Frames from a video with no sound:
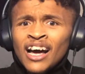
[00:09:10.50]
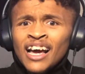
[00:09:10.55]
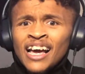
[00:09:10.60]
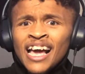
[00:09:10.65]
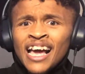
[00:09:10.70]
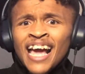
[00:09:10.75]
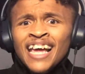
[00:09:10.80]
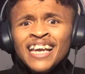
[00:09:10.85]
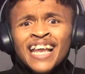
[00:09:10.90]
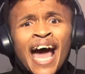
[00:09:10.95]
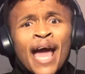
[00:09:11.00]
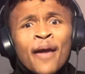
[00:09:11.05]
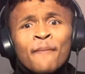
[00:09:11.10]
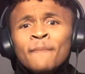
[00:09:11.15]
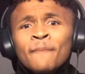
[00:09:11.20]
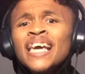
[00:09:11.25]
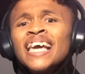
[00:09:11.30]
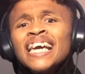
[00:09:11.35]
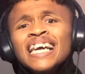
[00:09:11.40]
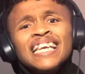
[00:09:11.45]
And I
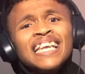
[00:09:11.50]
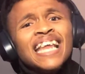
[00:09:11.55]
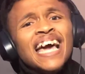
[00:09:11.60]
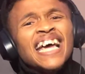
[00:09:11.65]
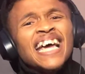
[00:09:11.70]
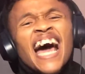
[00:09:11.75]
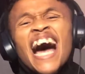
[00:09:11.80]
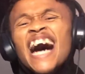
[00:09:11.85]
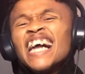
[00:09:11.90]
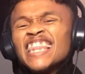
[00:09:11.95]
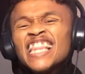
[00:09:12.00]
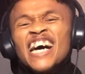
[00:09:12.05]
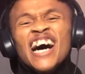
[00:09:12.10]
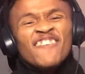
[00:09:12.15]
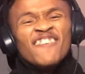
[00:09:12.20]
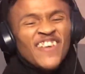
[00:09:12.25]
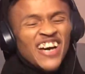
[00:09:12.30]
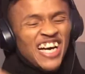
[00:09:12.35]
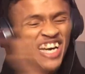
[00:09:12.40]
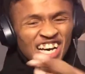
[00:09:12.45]
mean that. I
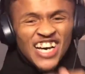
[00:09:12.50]
love.